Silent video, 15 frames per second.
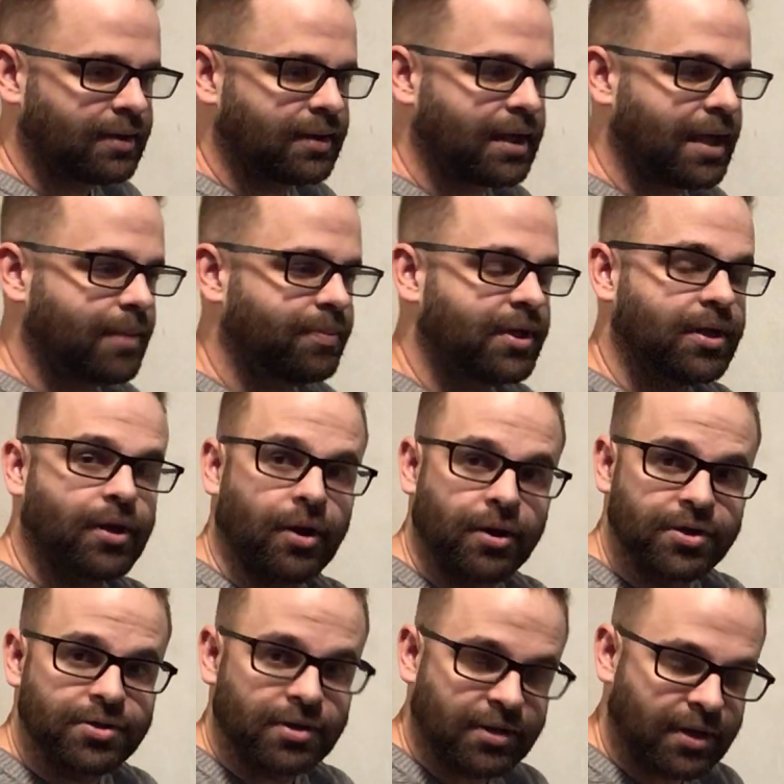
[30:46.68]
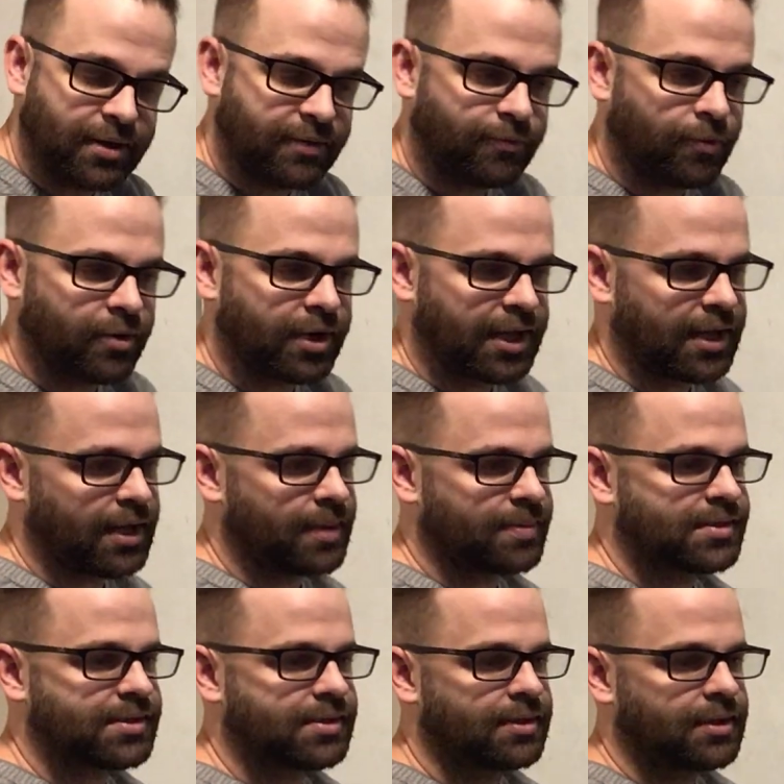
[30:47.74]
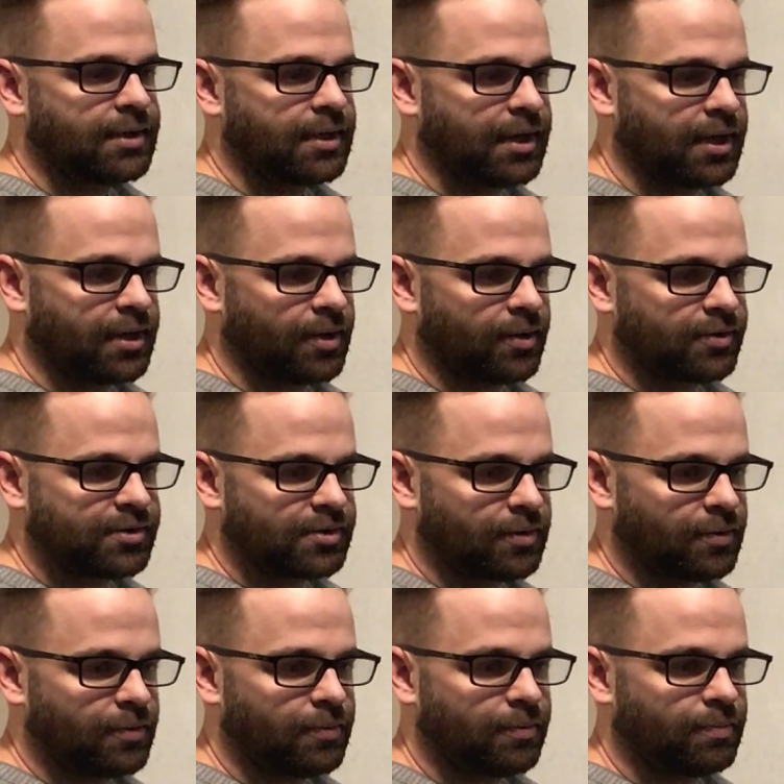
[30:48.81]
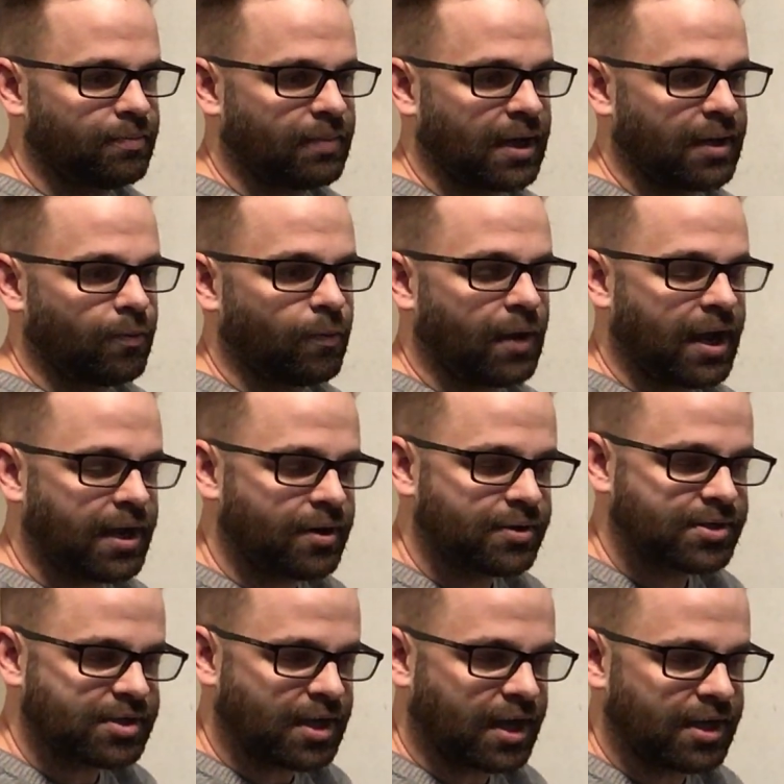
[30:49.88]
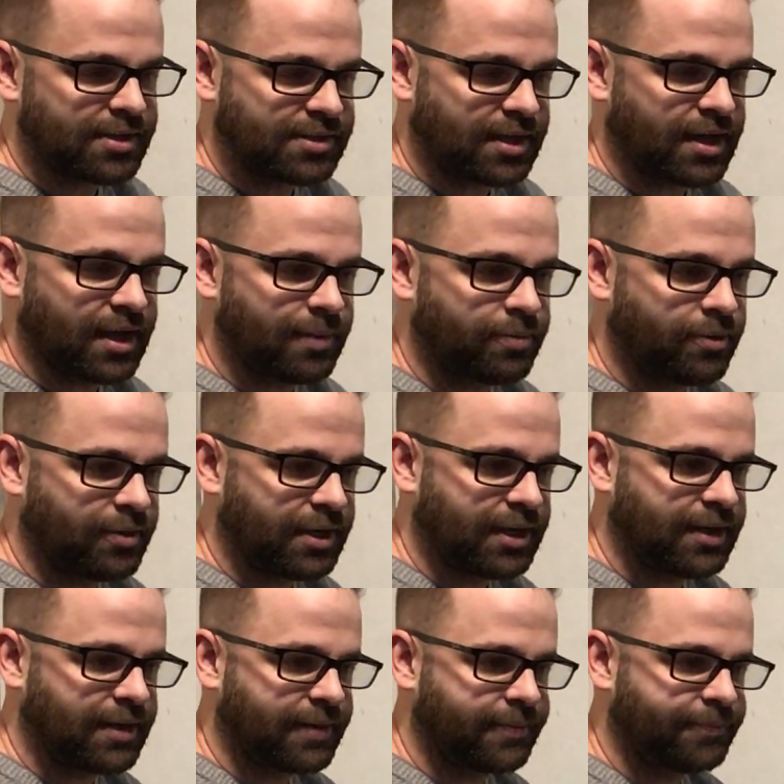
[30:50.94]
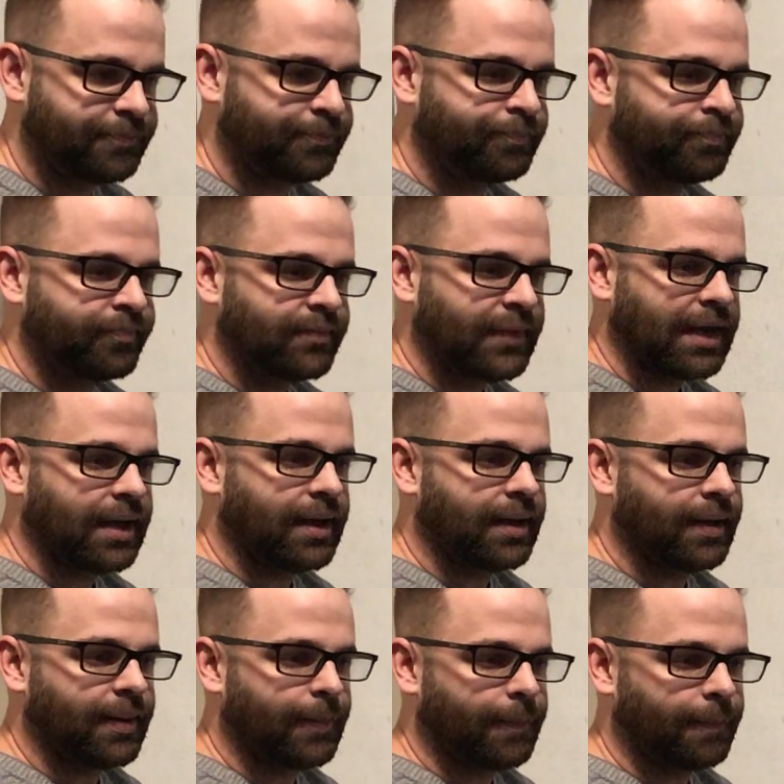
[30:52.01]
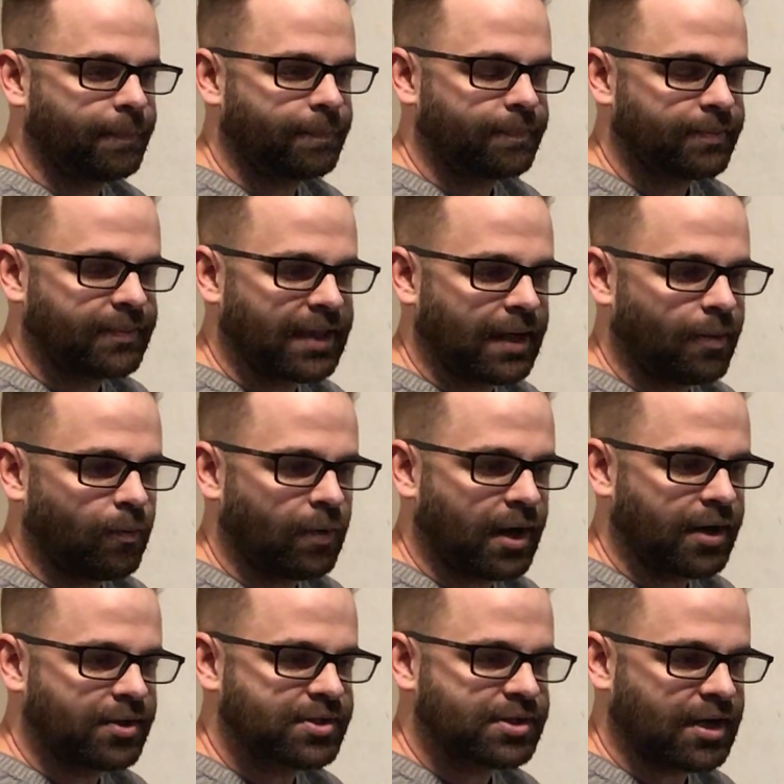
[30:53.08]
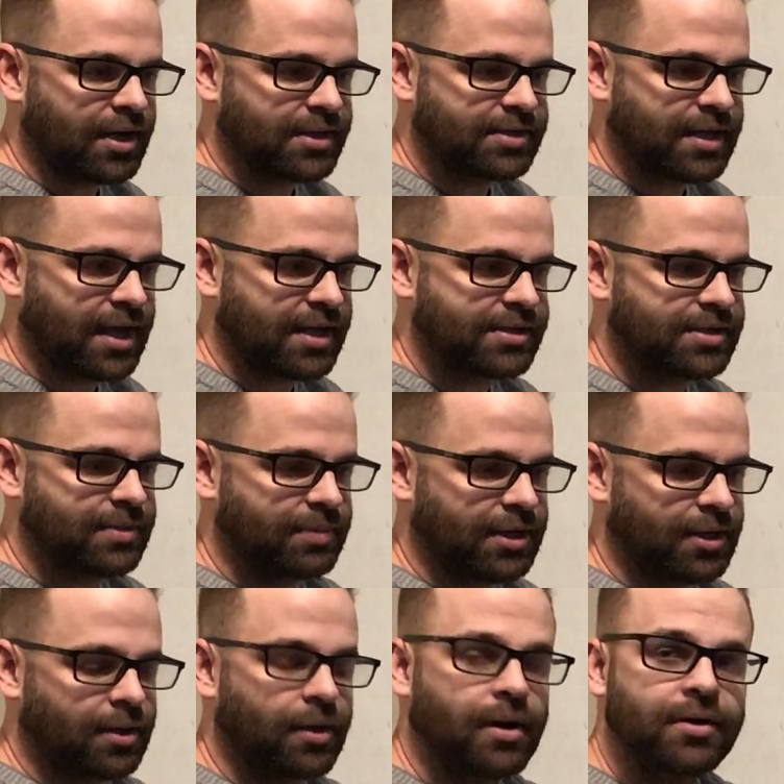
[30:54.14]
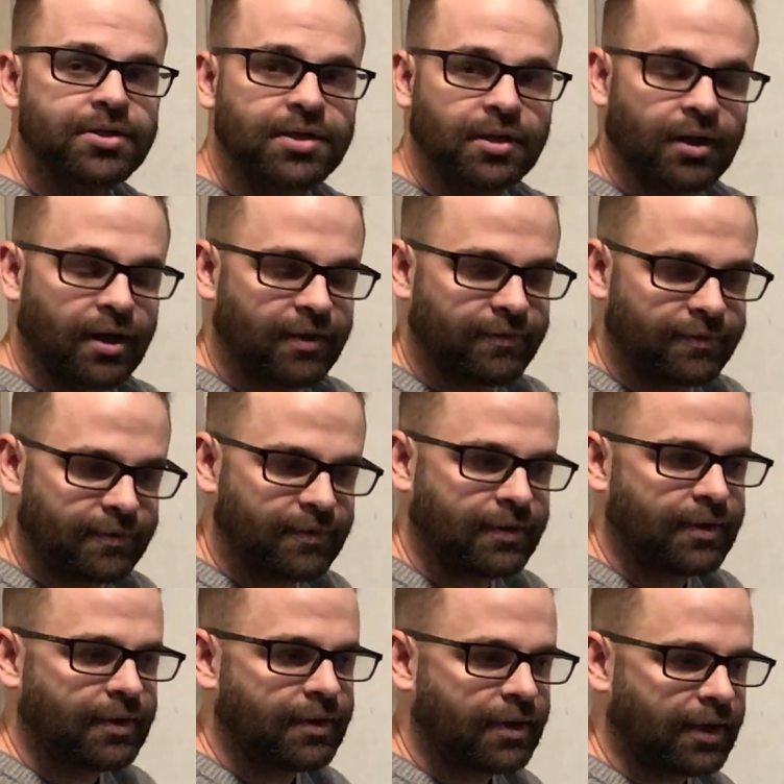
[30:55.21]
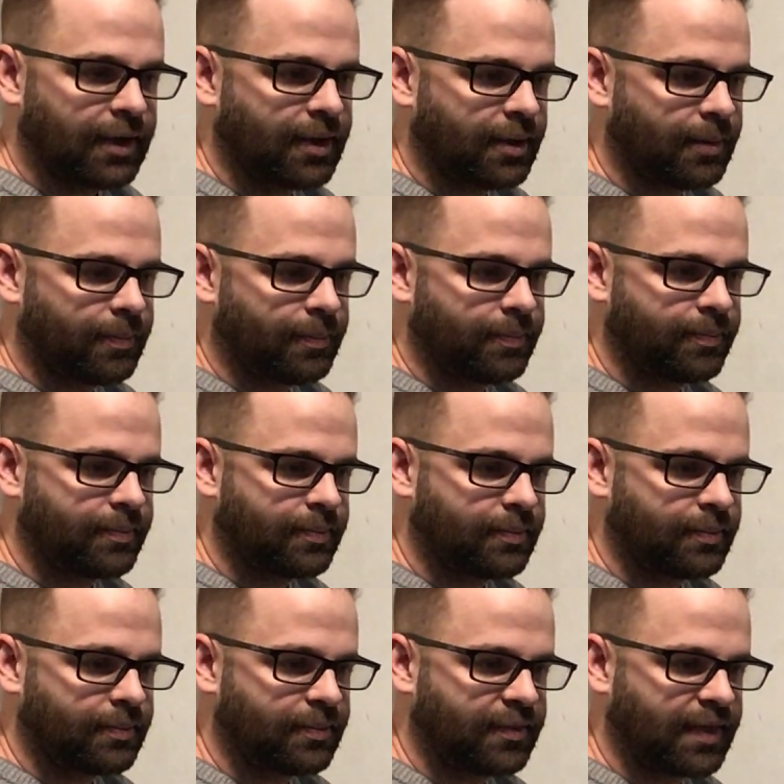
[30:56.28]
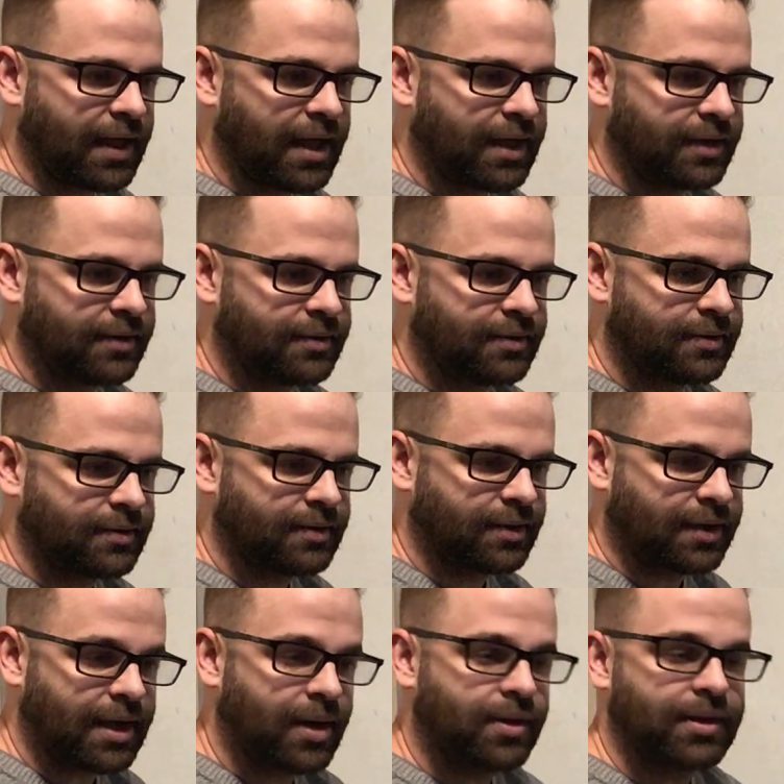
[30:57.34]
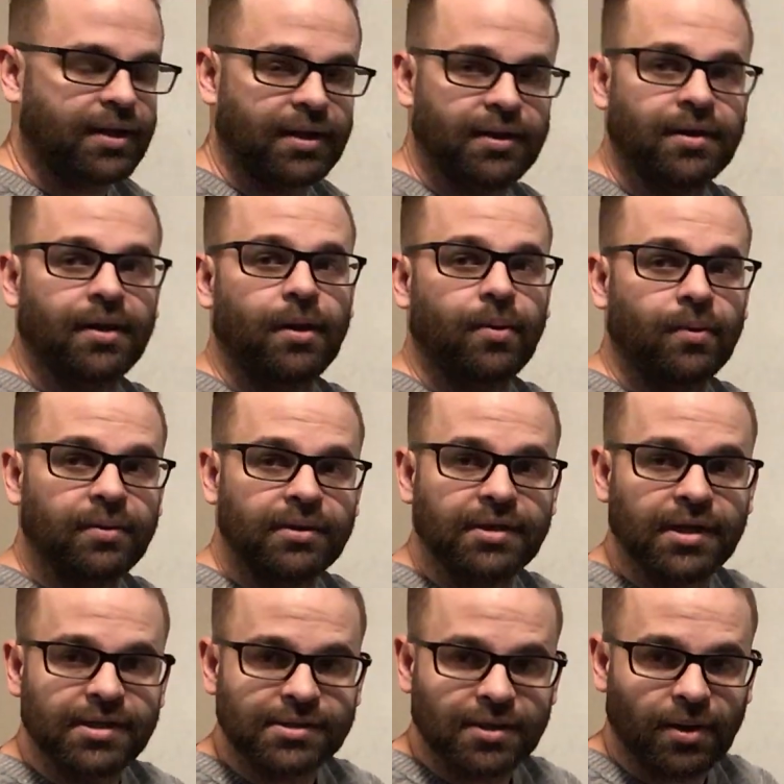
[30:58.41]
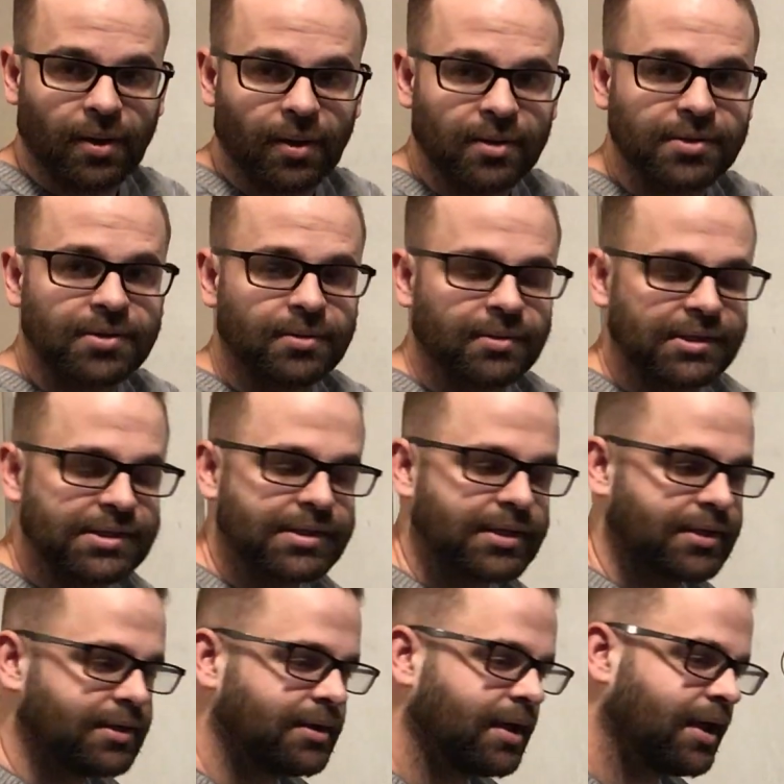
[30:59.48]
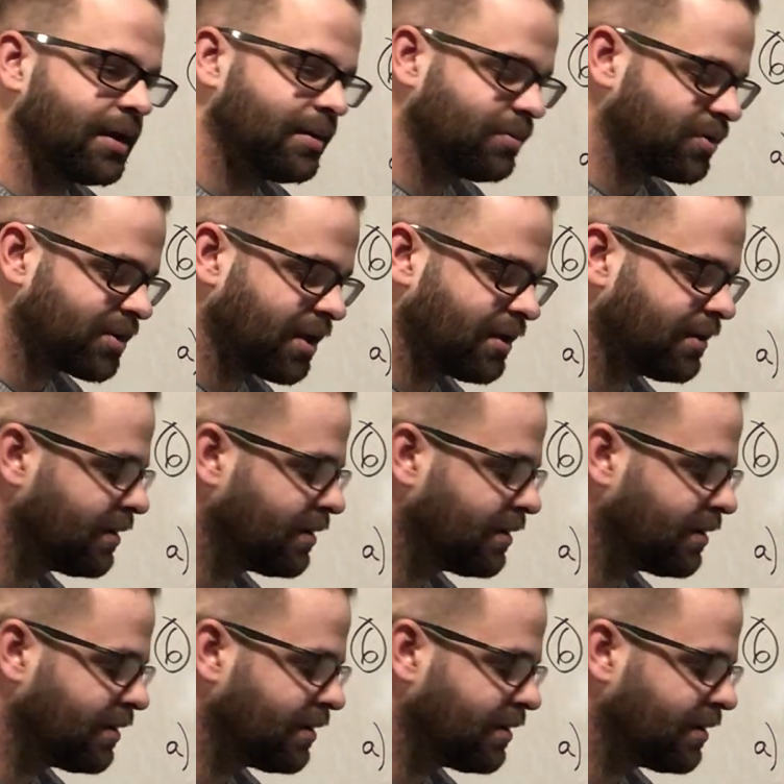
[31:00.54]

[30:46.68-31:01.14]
can't be larger than the 40 amps, and also my wire size that I put in, that wire size has to be large enough that the calculated load doesn't also exceed 80%